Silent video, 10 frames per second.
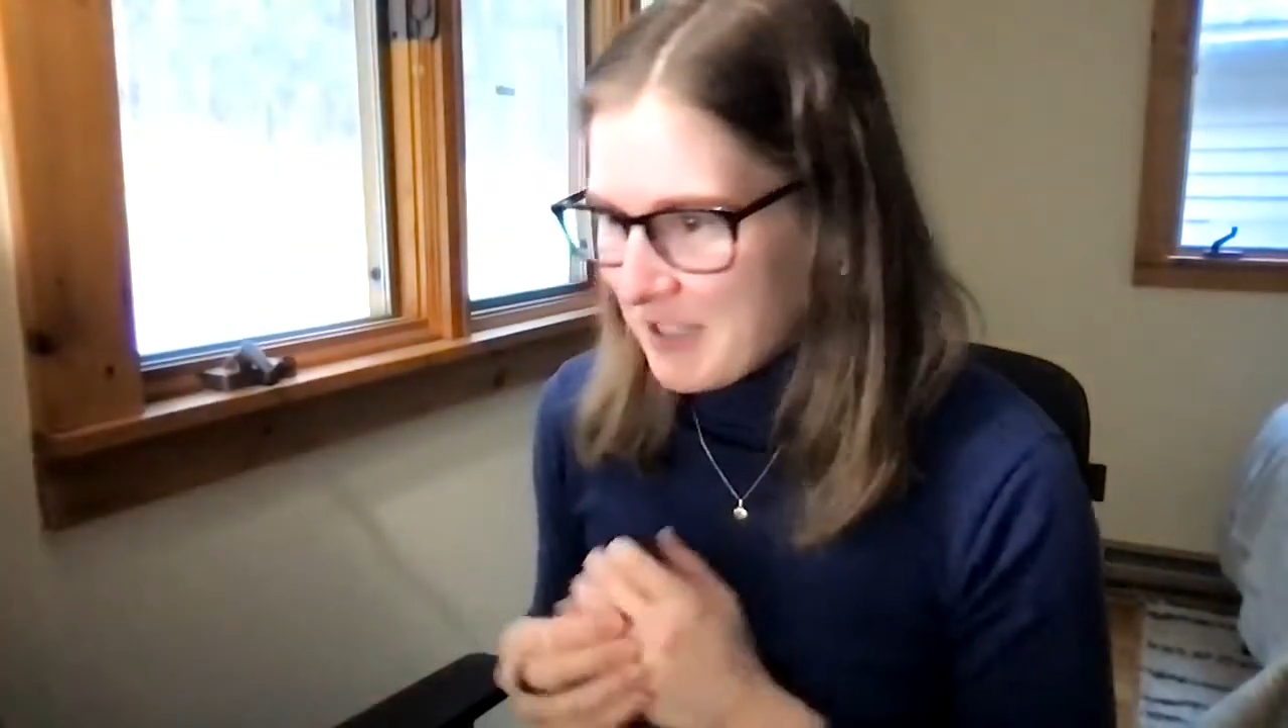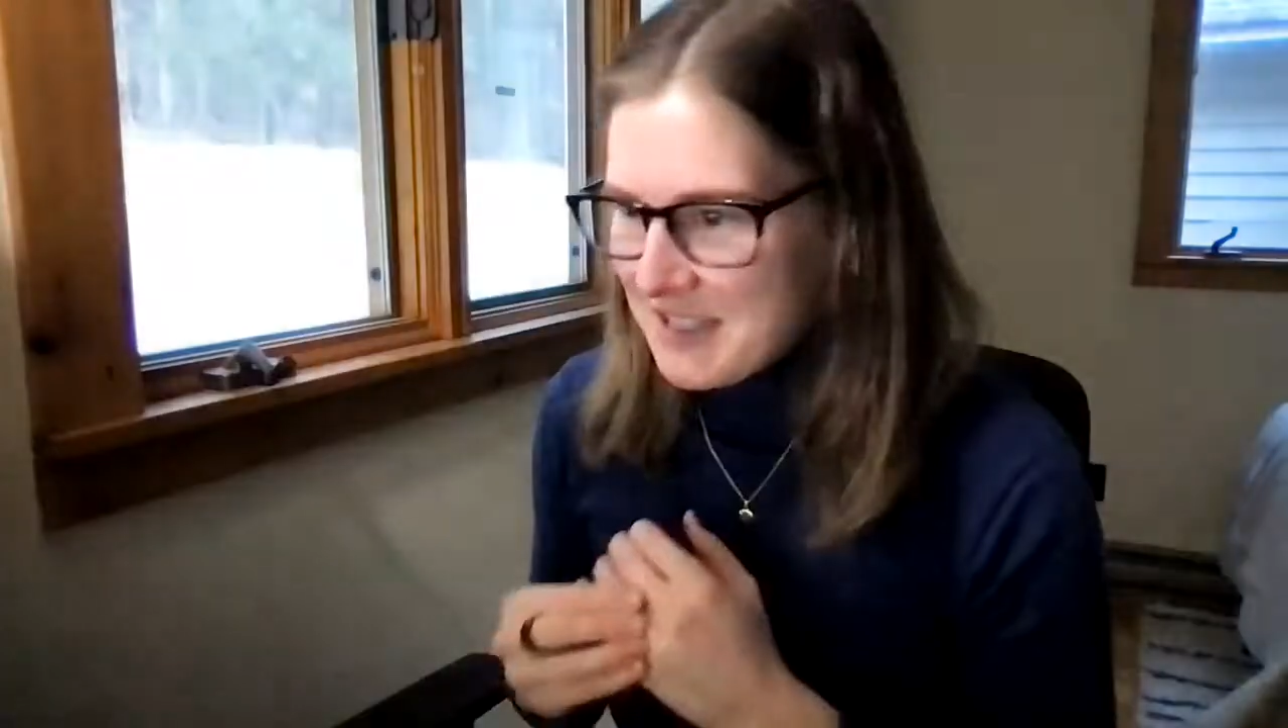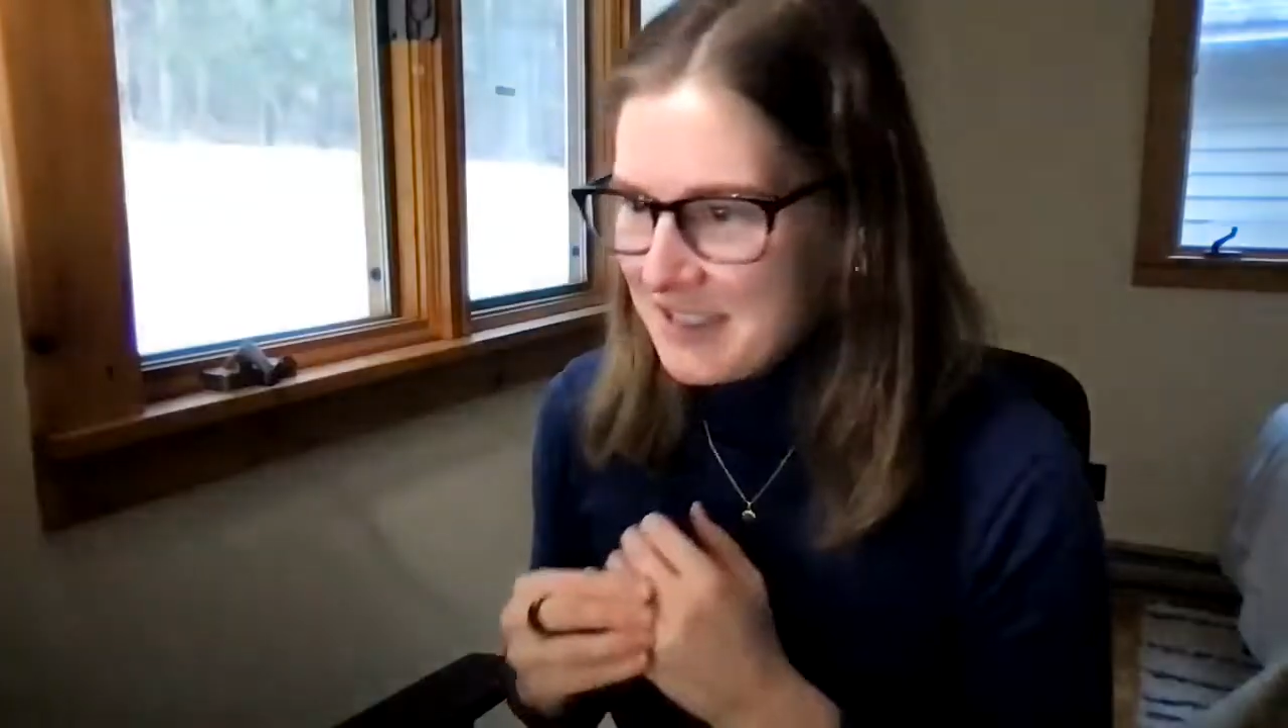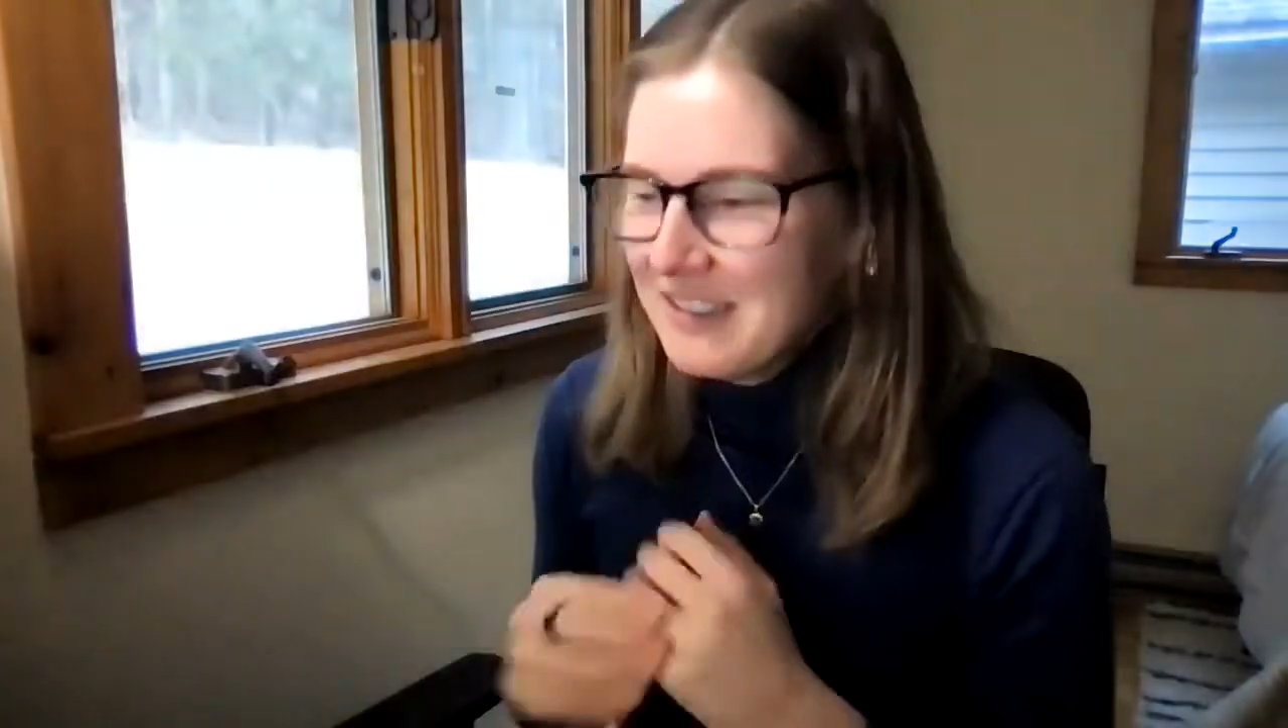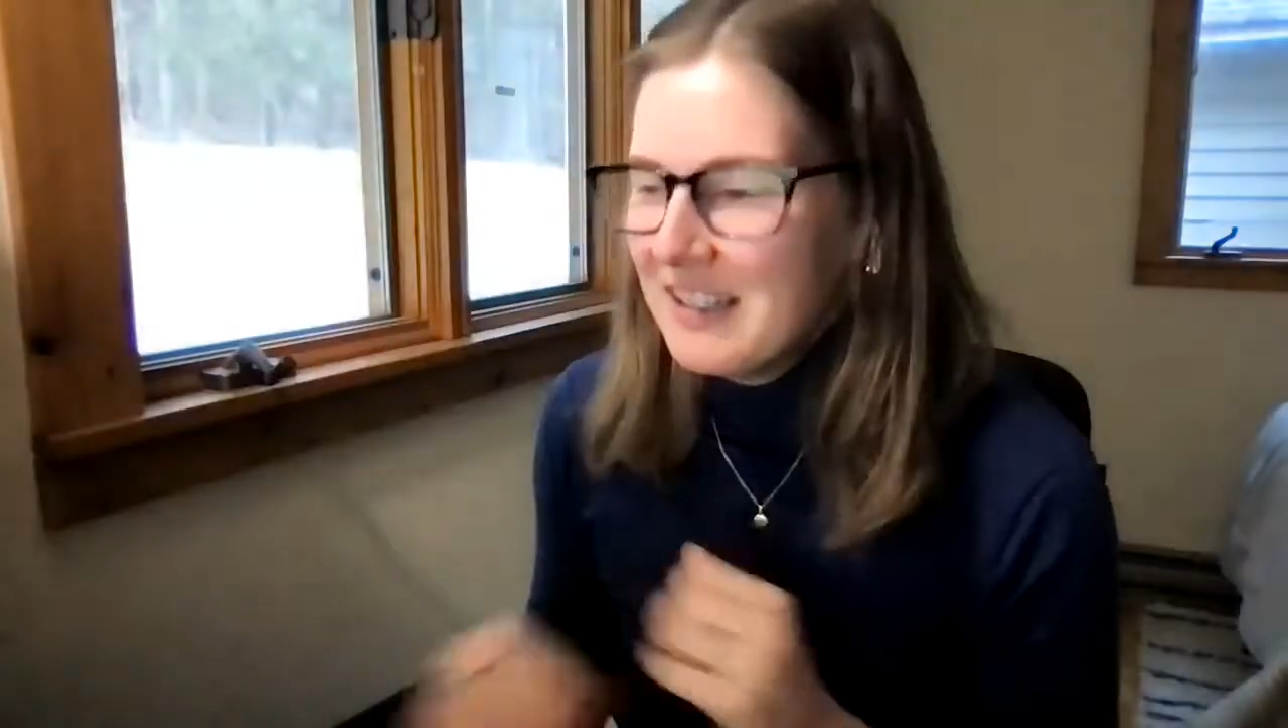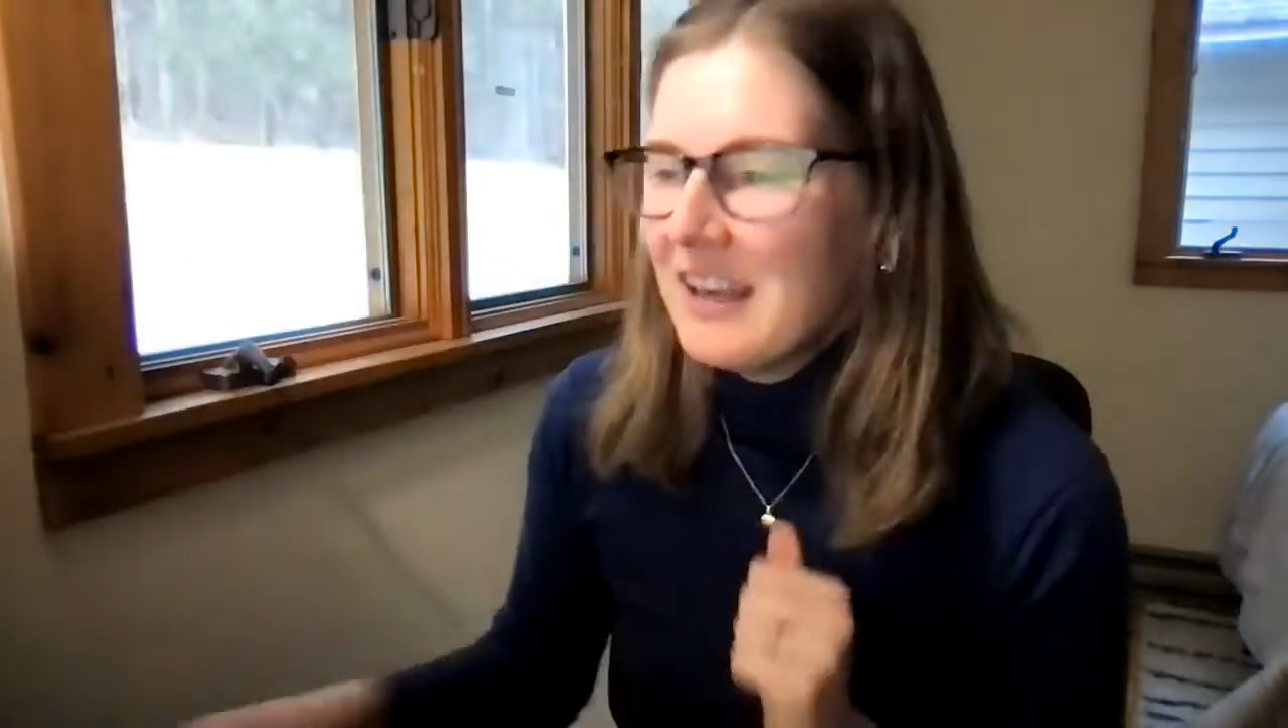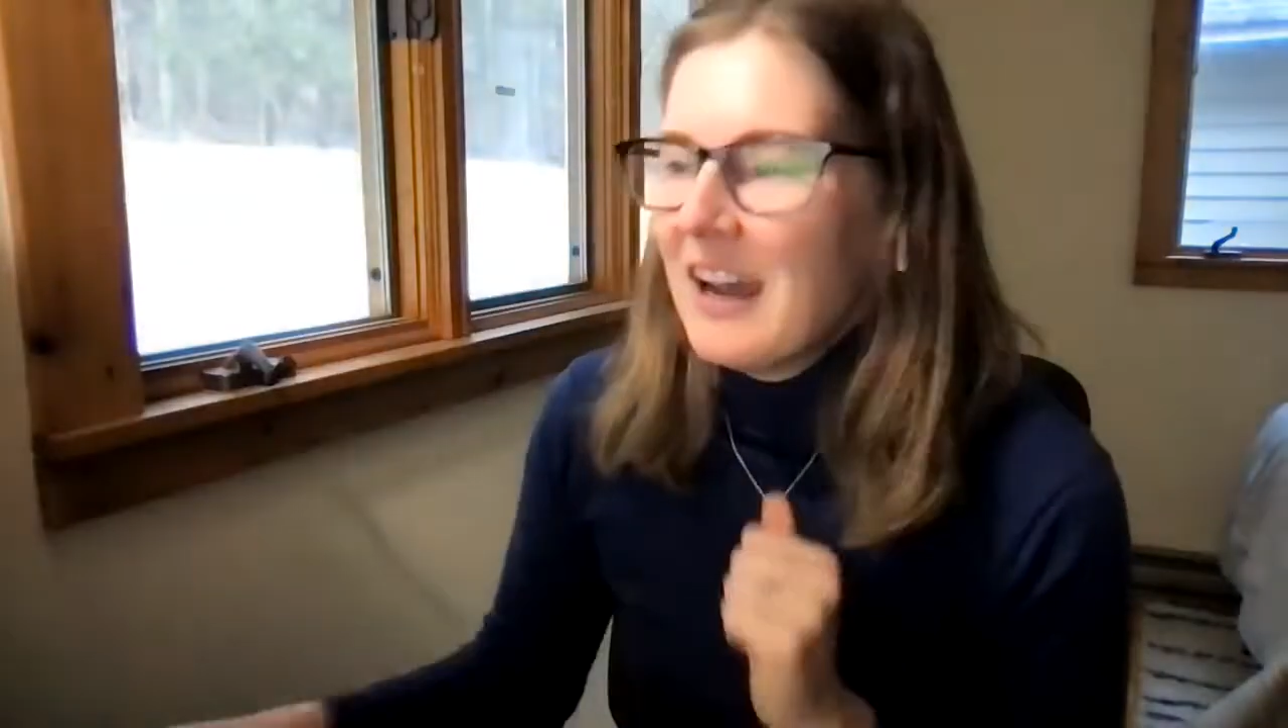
lesson,